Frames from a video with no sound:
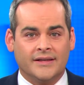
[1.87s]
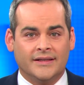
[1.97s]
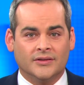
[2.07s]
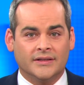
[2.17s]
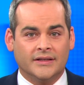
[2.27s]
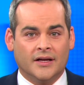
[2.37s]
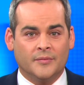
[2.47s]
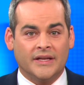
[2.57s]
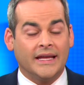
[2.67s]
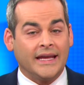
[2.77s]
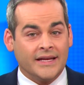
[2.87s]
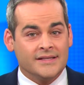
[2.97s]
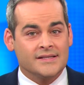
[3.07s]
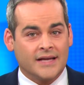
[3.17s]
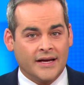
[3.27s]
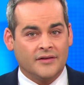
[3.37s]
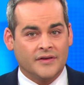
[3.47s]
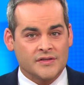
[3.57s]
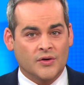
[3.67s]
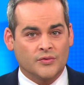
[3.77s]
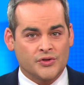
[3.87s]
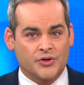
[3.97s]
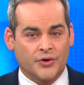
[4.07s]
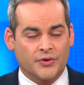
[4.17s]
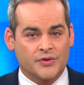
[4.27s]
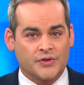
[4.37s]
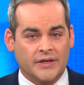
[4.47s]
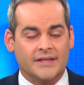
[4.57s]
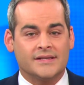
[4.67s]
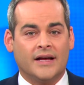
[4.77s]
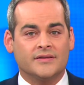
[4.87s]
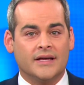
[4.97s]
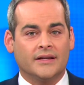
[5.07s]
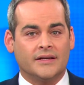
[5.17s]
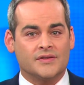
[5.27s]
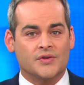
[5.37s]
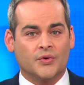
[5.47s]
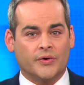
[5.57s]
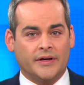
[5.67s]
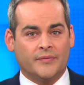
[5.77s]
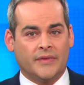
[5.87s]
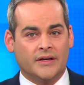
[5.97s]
and killed a gunman inside of his own church is now telling his story.